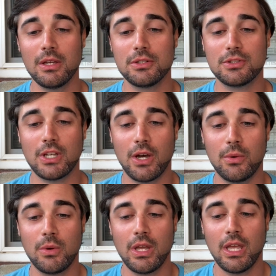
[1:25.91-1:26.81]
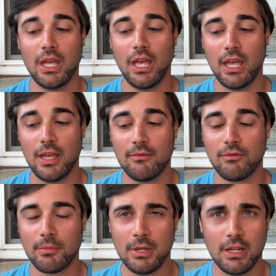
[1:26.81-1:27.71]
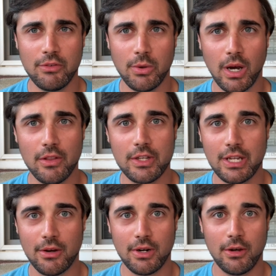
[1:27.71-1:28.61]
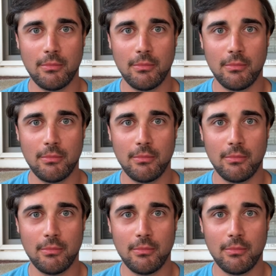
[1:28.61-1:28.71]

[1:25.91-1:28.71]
So for many of you all that don't know,